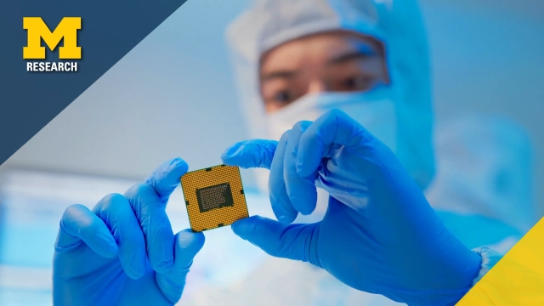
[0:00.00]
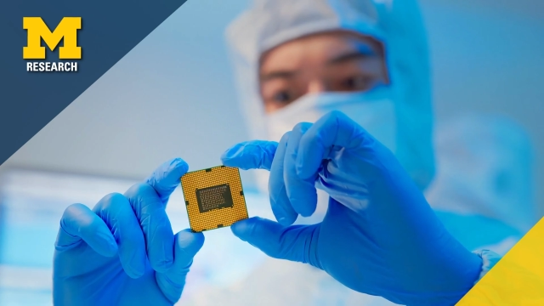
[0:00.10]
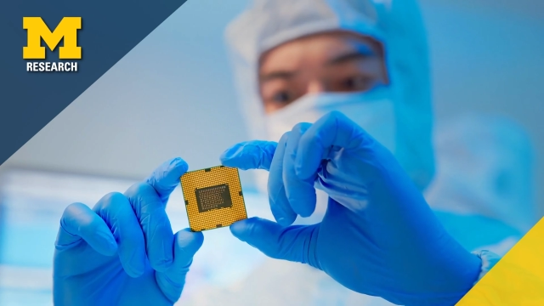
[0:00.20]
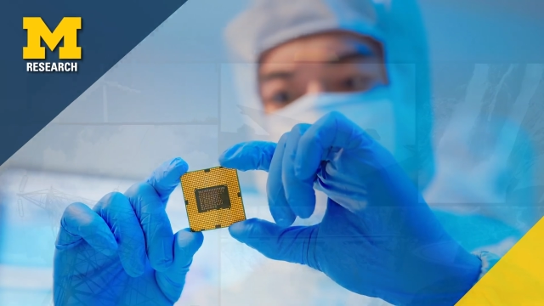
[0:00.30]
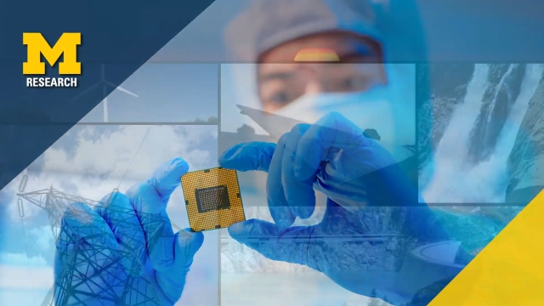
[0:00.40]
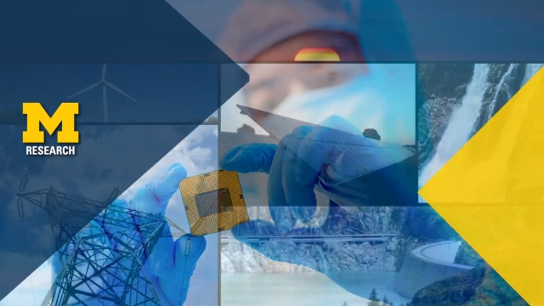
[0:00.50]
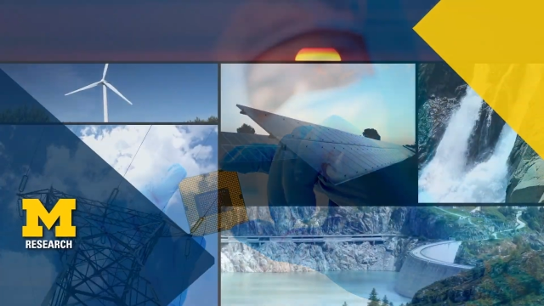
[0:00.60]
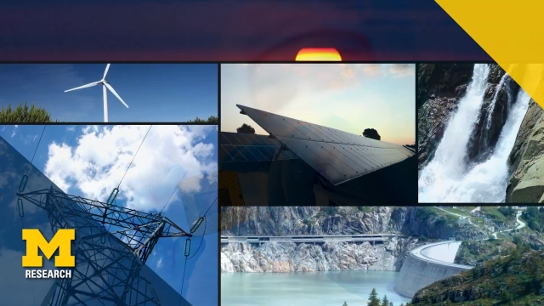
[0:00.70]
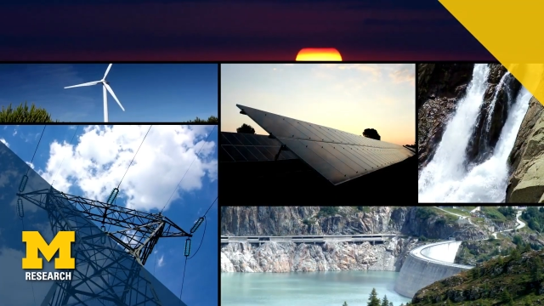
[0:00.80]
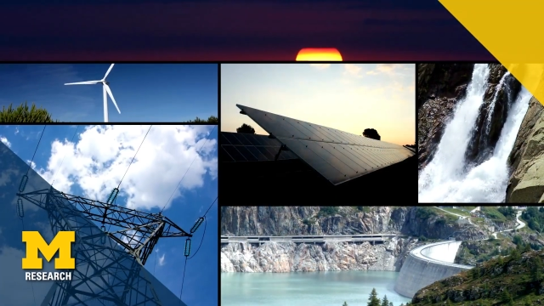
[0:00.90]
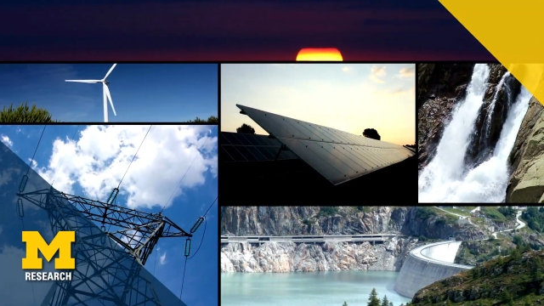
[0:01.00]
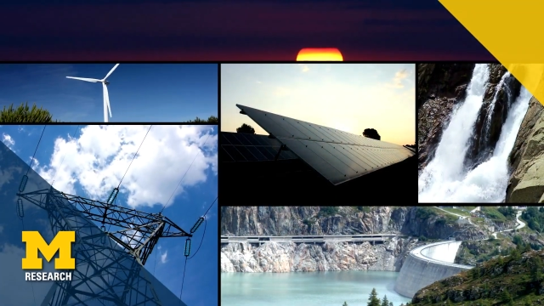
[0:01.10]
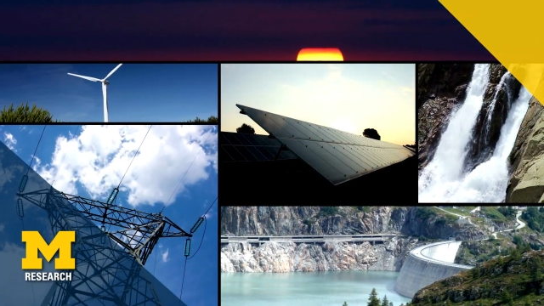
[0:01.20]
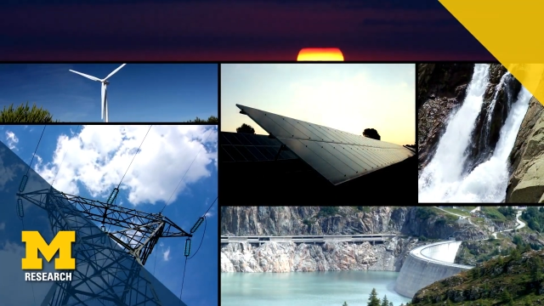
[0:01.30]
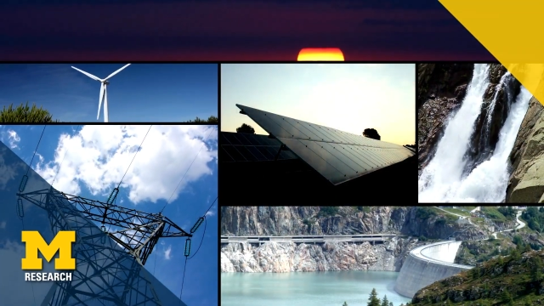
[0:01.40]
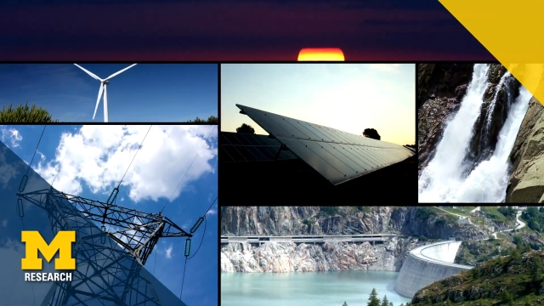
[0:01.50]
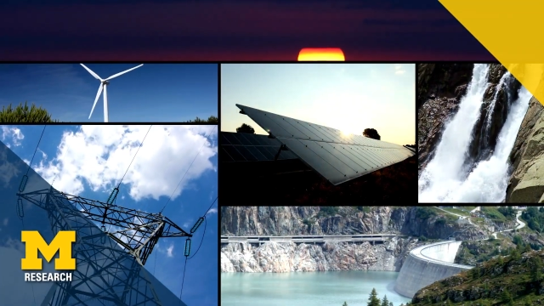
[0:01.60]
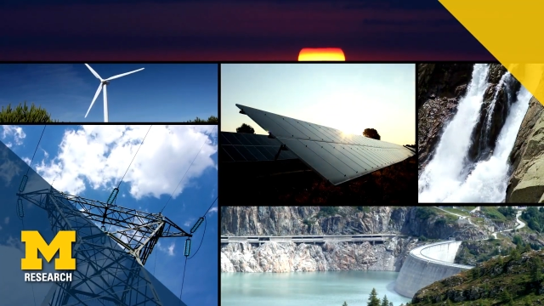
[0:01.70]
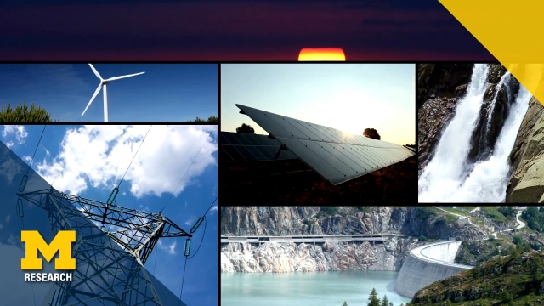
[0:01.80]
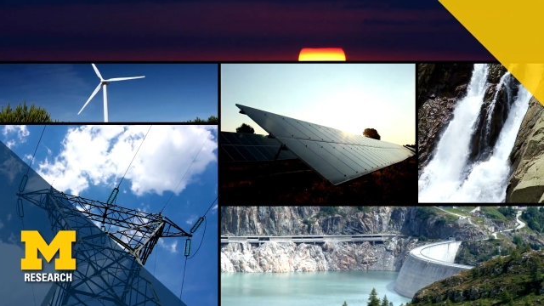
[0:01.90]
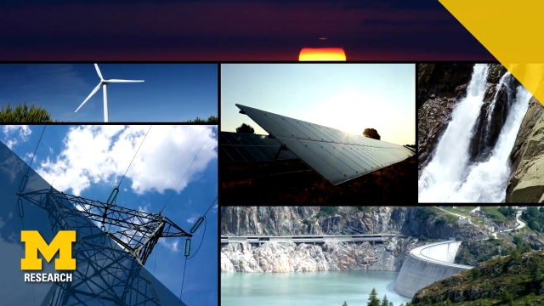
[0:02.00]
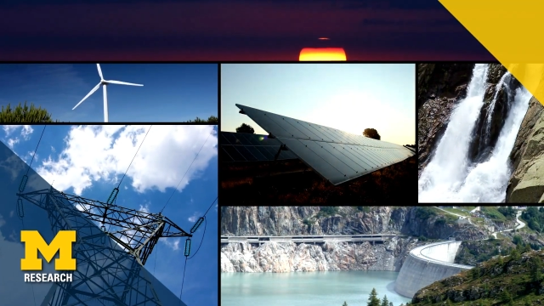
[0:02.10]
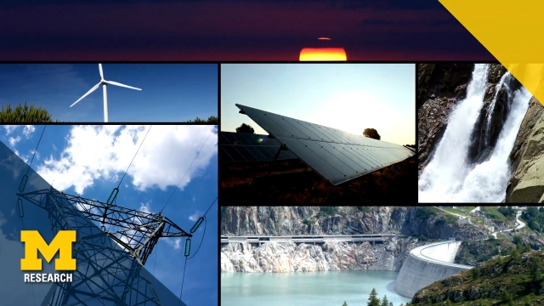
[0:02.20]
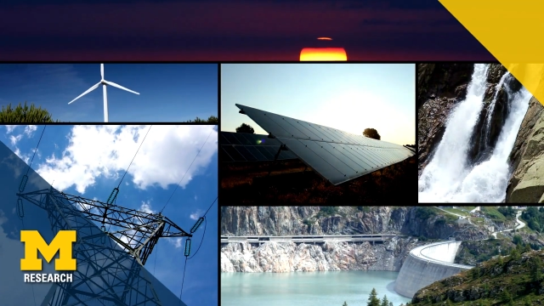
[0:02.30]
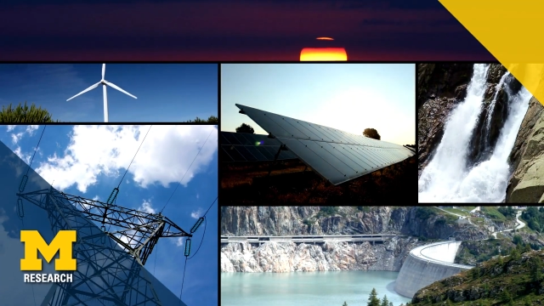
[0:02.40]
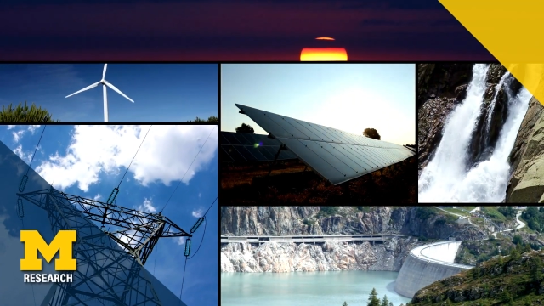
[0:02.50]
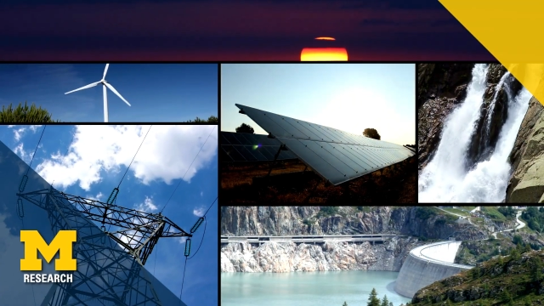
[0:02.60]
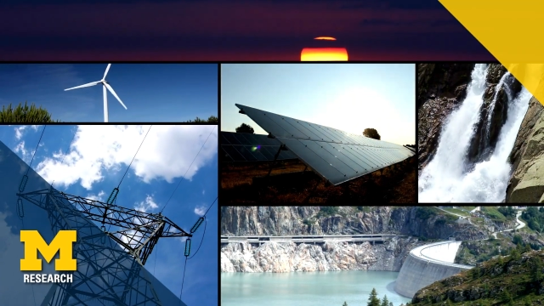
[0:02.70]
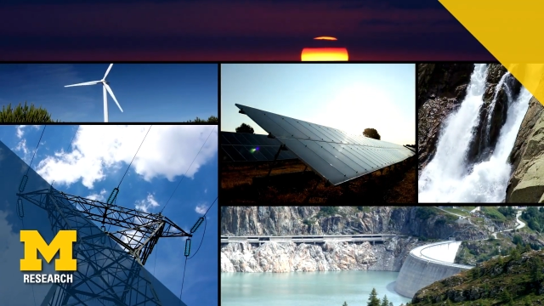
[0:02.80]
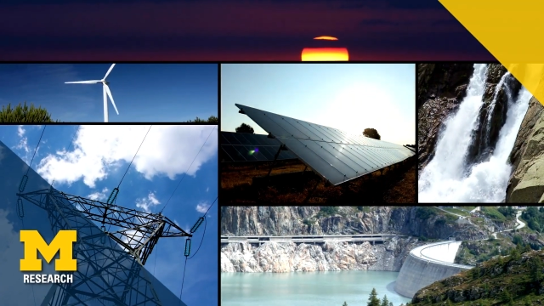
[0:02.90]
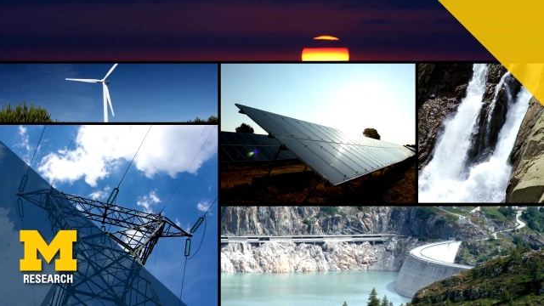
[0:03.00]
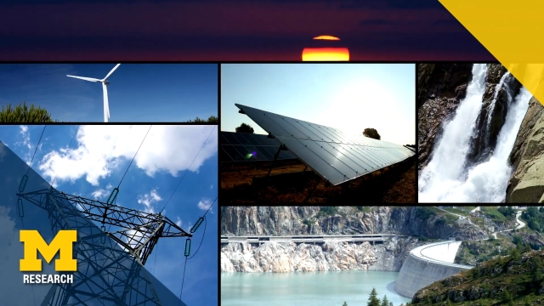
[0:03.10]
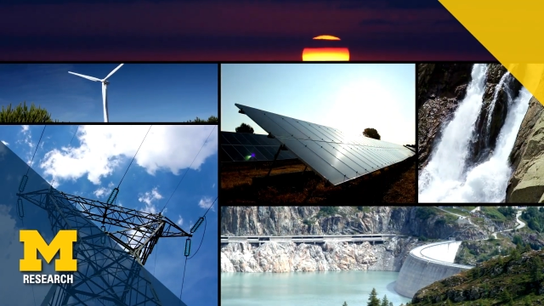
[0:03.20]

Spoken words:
No face is visible, so there are no lips to read.